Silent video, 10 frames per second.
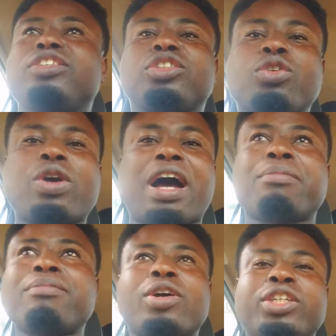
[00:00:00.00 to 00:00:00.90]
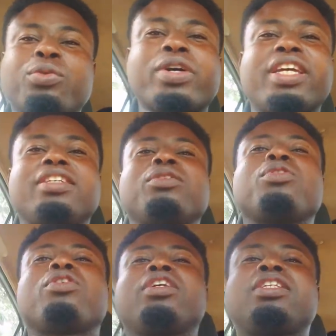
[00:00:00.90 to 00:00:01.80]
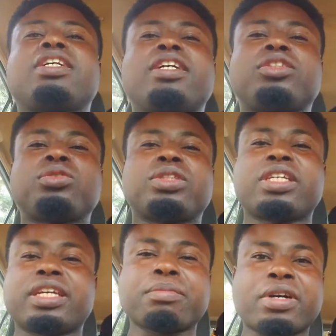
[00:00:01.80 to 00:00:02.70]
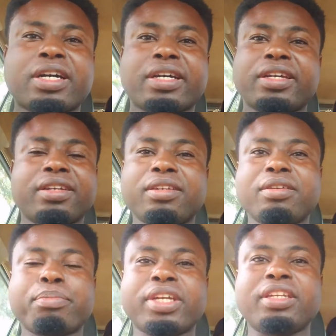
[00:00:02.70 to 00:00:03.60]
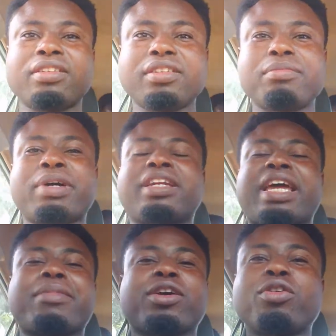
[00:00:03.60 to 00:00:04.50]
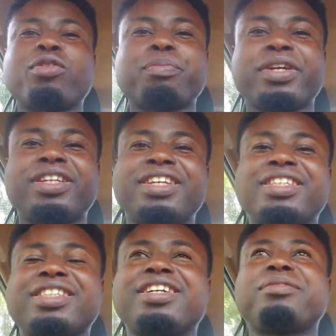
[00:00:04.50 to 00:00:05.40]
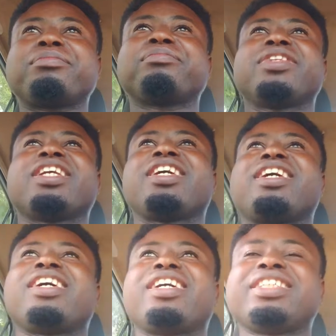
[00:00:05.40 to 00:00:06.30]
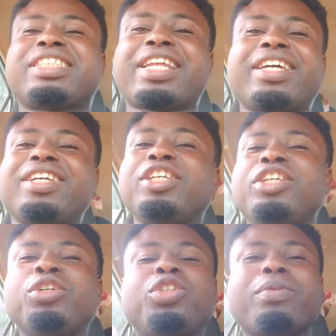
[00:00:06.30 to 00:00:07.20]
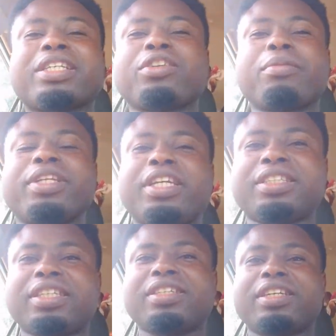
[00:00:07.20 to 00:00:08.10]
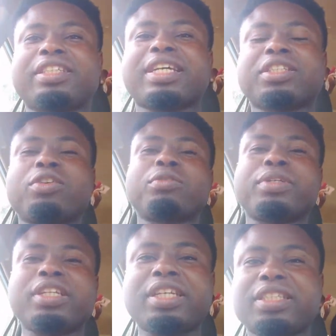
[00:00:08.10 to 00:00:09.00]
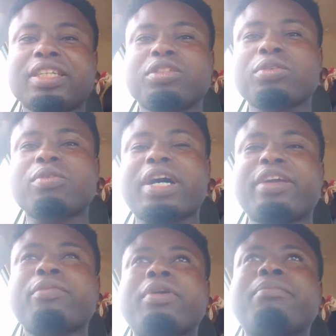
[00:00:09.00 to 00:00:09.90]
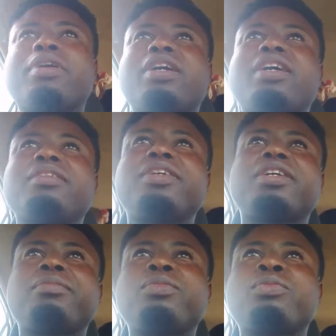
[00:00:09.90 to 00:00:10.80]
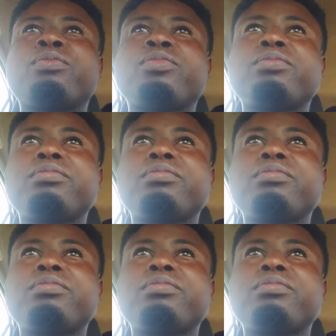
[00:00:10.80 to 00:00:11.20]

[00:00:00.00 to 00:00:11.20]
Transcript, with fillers: So I'm on the way going there to take my pin, my, like my Google pin. Yes, um, Charlie, YouTube has not been easy. It has not been easy at all. I remember um,